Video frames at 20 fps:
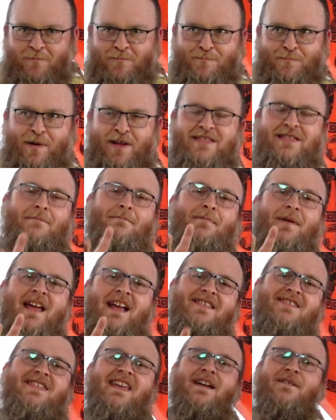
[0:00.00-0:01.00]
But the
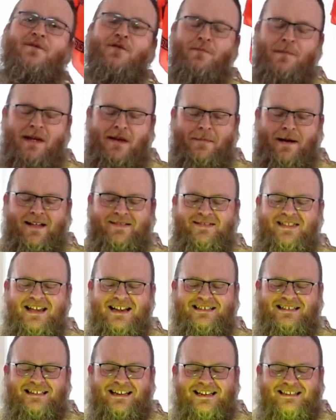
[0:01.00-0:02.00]
big thing for me about
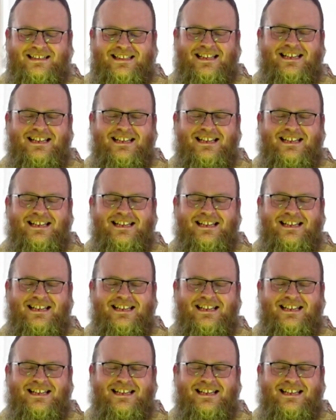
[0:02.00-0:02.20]
this is